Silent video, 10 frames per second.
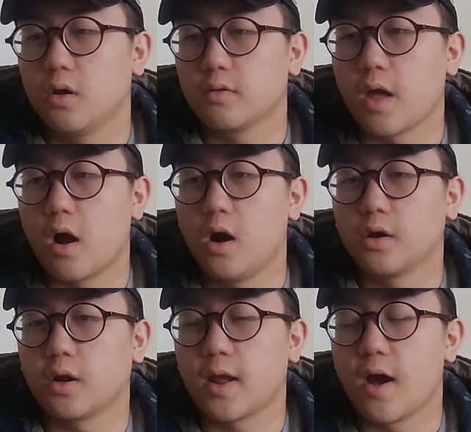They
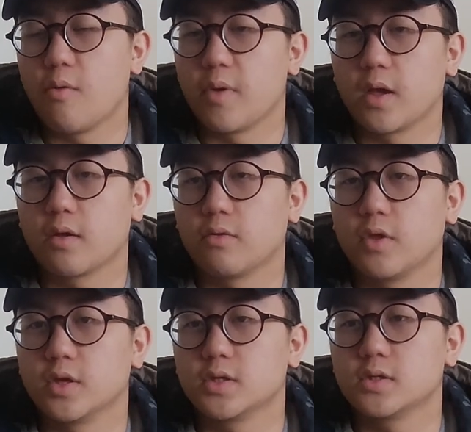aren't gonna help me with
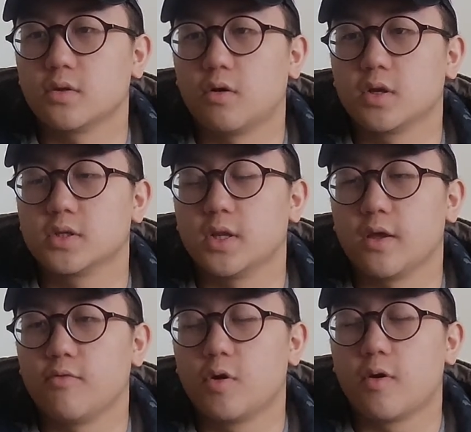this. Honestly,
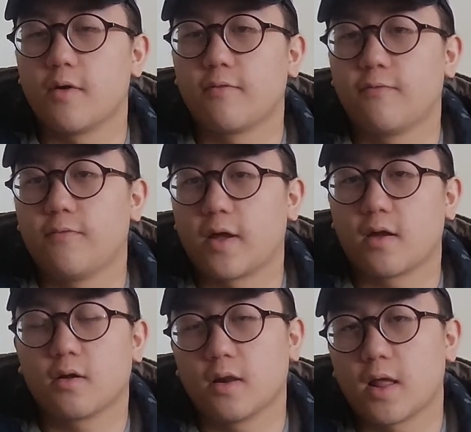real
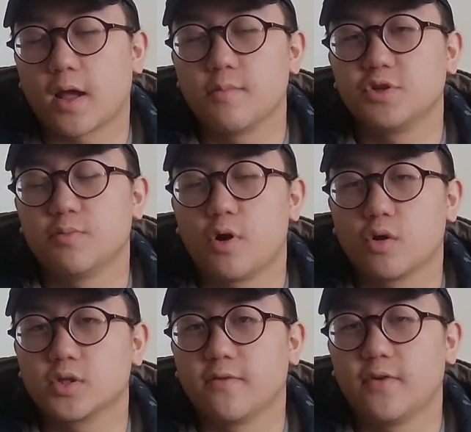like MJ DeMarco
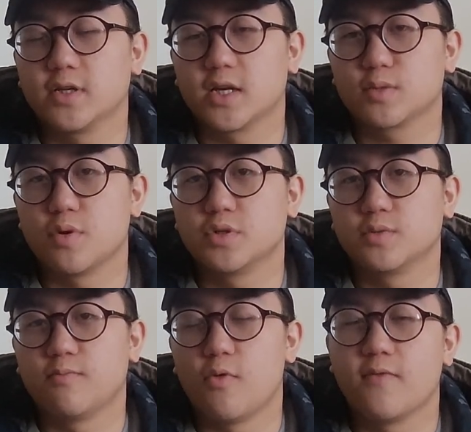said, first-hand experience is
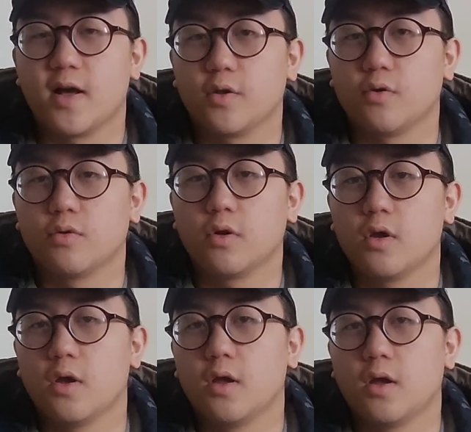more
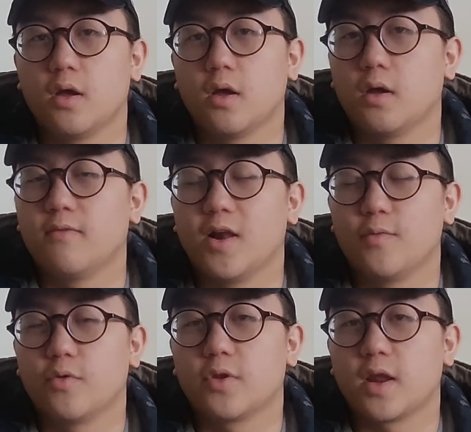
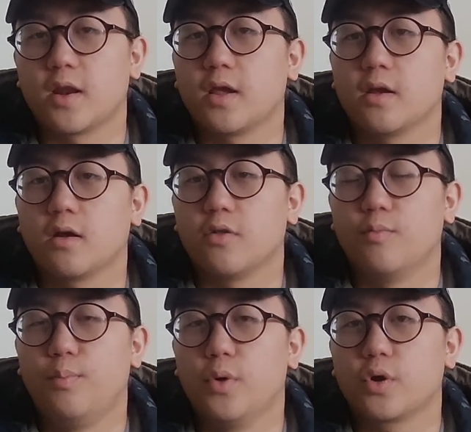valuable than any other
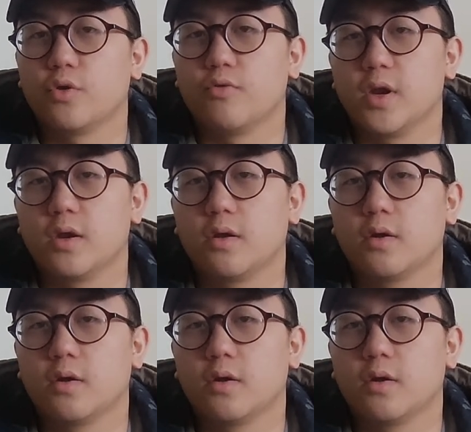book you read.